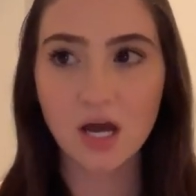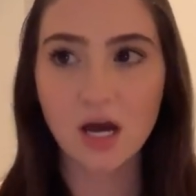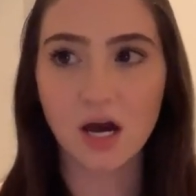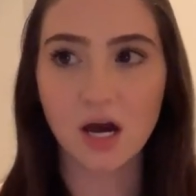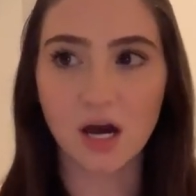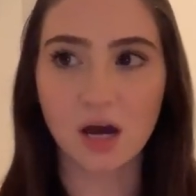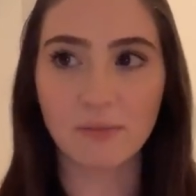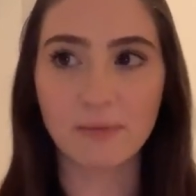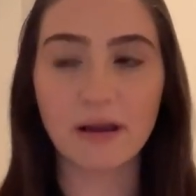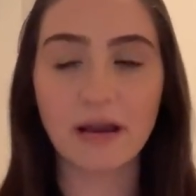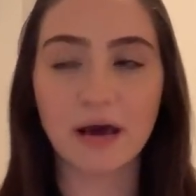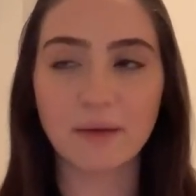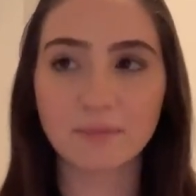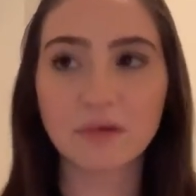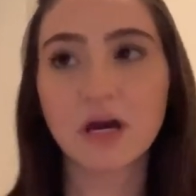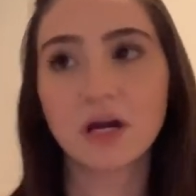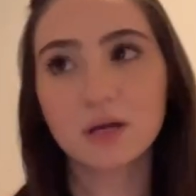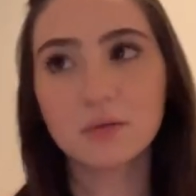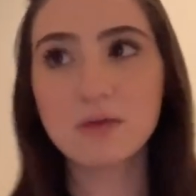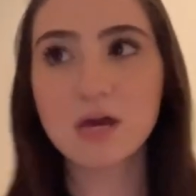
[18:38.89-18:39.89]
And
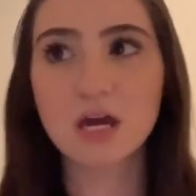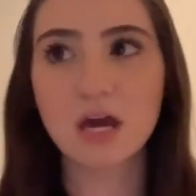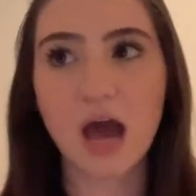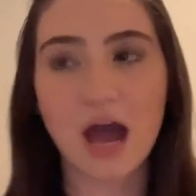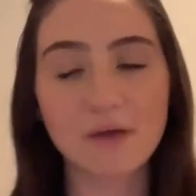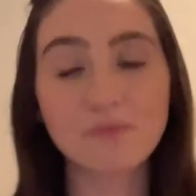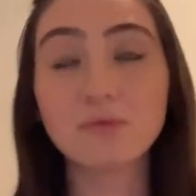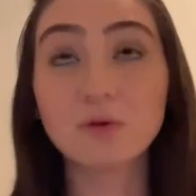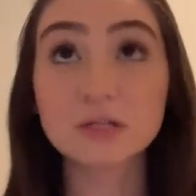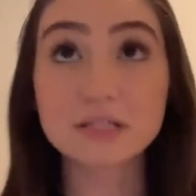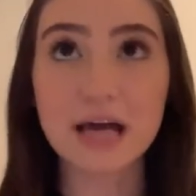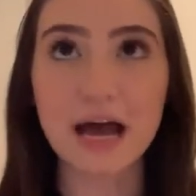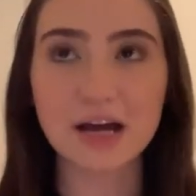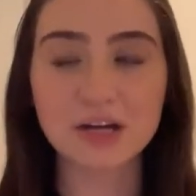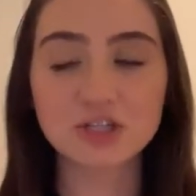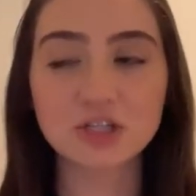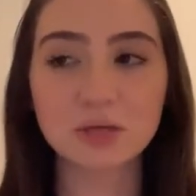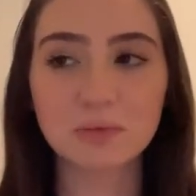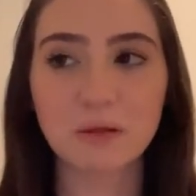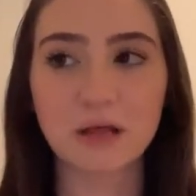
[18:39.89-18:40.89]
I was
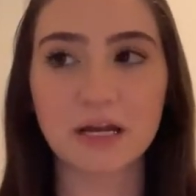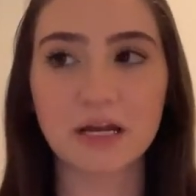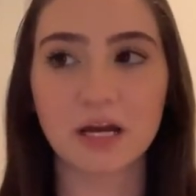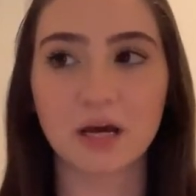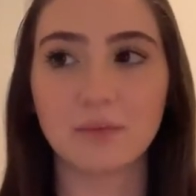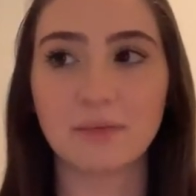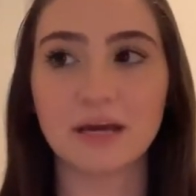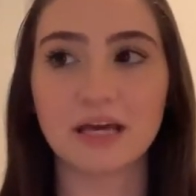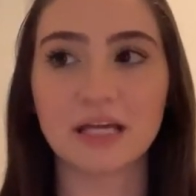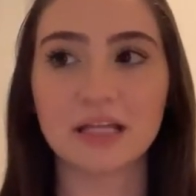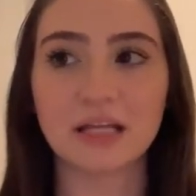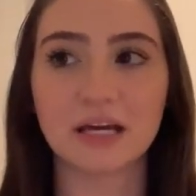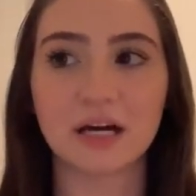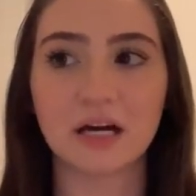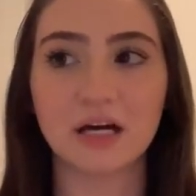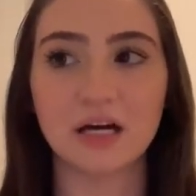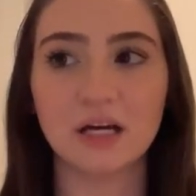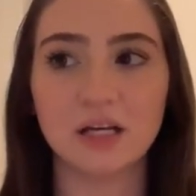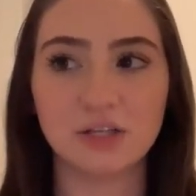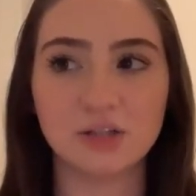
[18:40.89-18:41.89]
actually planning on making like
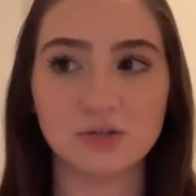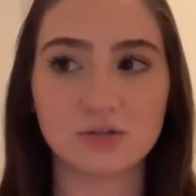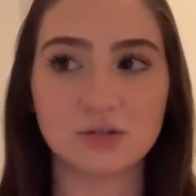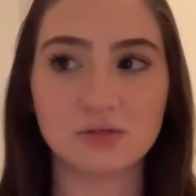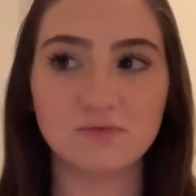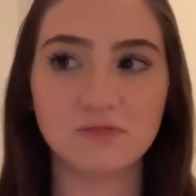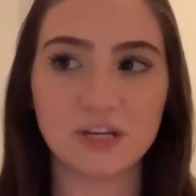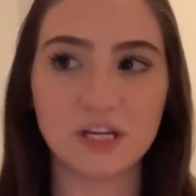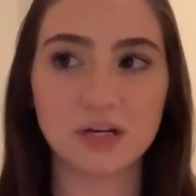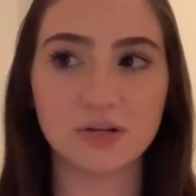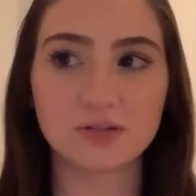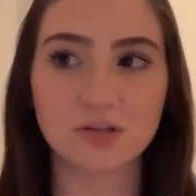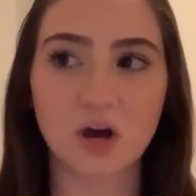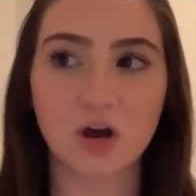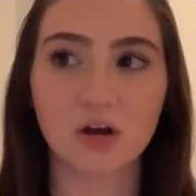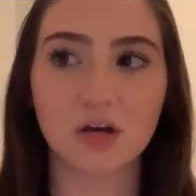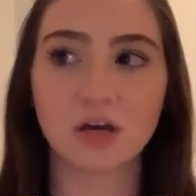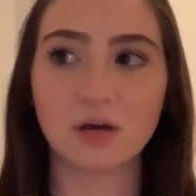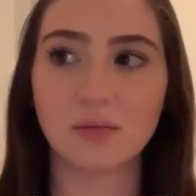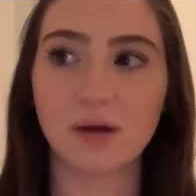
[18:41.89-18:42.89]
a YouTube video
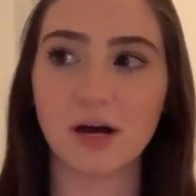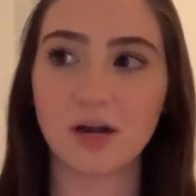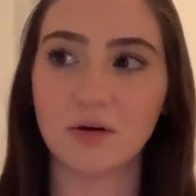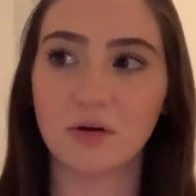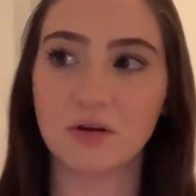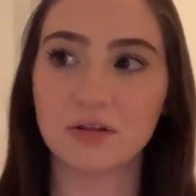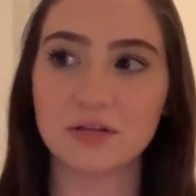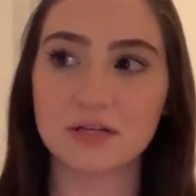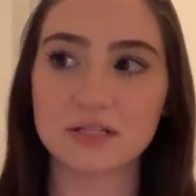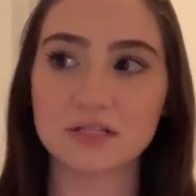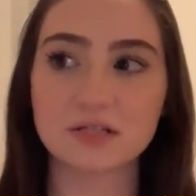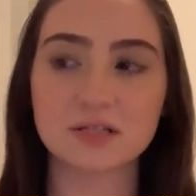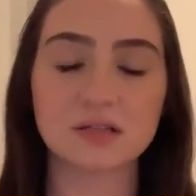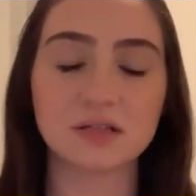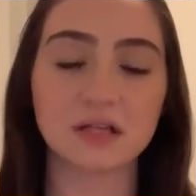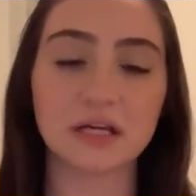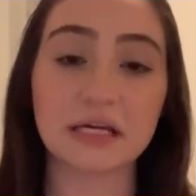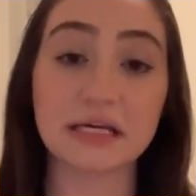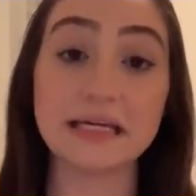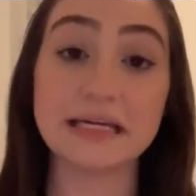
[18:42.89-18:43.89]
talking about all this
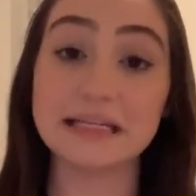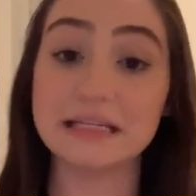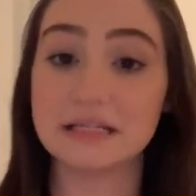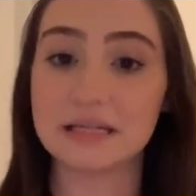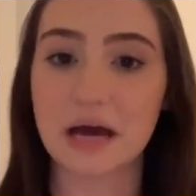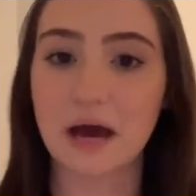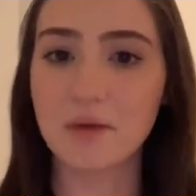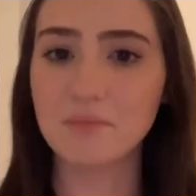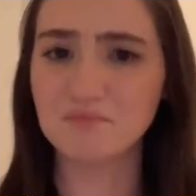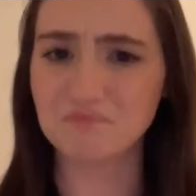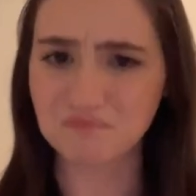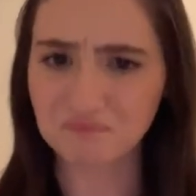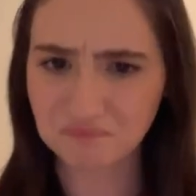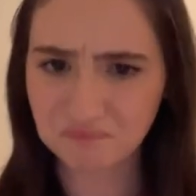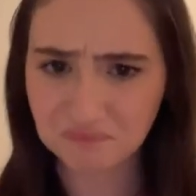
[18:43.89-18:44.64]
like in depth,